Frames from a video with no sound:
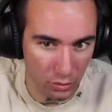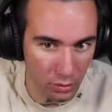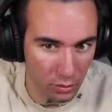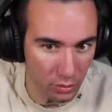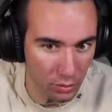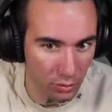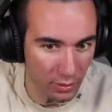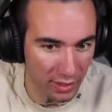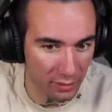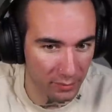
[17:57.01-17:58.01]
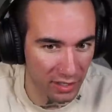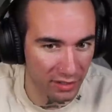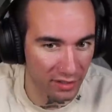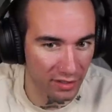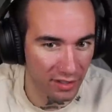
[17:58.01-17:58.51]
Ooh, wait a
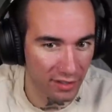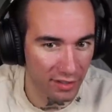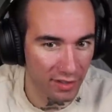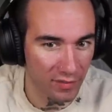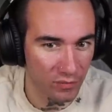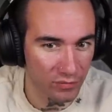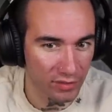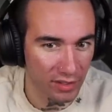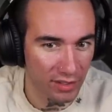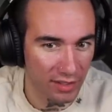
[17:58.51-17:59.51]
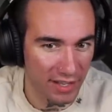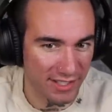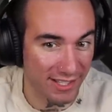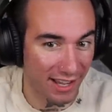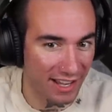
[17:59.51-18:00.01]
minute.
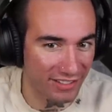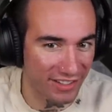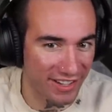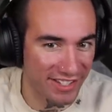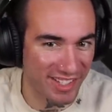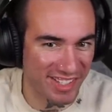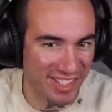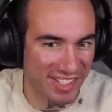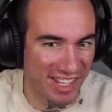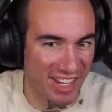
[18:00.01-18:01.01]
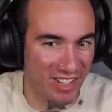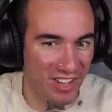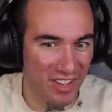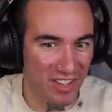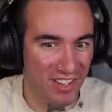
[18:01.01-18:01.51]
It's silent. Is this a scene
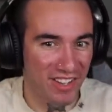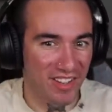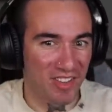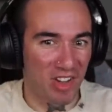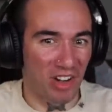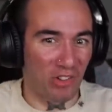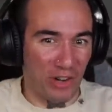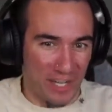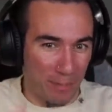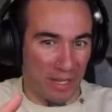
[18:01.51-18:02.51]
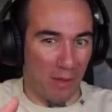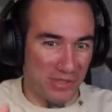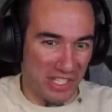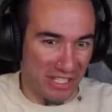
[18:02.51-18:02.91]
where he becomes